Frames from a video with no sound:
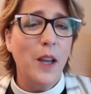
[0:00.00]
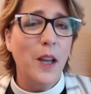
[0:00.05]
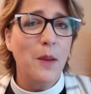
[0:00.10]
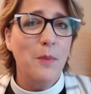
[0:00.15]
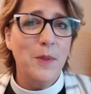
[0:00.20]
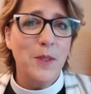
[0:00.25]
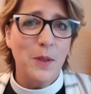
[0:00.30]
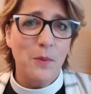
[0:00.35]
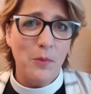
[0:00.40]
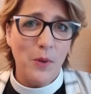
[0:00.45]

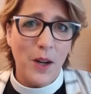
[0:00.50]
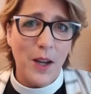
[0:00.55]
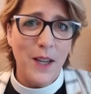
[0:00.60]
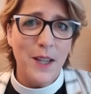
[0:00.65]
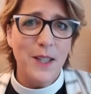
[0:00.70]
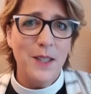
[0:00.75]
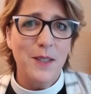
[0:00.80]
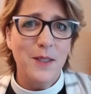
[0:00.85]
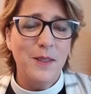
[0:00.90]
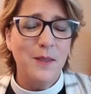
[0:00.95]
I'm
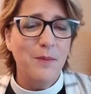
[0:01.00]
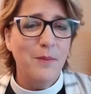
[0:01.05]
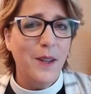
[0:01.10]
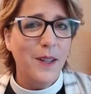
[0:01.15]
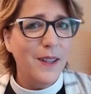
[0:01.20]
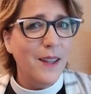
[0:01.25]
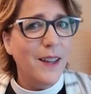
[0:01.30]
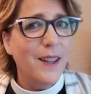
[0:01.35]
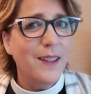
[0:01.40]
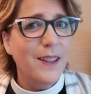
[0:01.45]
surprised
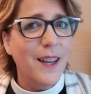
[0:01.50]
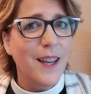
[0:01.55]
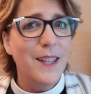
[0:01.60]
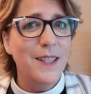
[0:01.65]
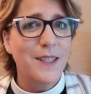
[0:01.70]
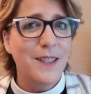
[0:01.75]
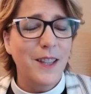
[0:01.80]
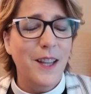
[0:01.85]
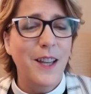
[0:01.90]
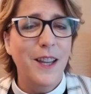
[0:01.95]
by that
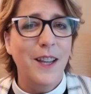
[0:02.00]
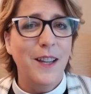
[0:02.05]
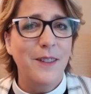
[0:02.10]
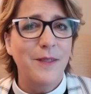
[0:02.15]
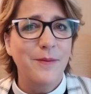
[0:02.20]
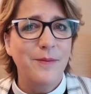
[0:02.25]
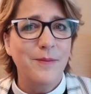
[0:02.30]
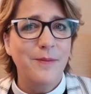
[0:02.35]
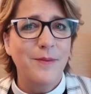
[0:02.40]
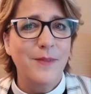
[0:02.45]
last
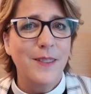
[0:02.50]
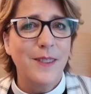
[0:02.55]
line.